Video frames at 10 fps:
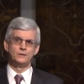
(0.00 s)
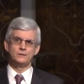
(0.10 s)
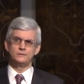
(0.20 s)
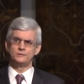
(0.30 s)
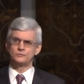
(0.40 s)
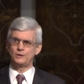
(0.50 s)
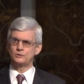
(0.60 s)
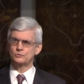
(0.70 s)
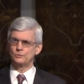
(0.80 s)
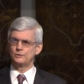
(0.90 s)
in the
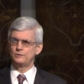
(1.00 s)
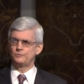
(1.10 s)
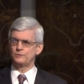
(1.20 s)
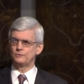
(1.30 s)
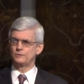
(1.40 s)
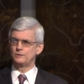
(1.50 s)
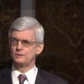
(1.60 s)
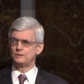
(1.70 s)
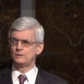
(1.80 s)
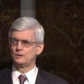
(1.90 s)
sanctuary for
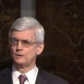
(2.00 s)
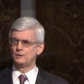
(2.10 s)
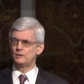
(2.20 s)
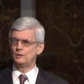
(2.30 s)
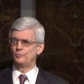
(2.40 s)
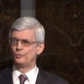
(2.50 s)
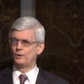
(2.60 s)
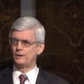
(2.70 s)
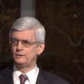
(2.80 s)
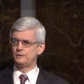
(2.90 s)
the uh,
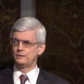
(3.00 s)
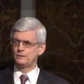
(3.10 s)
bread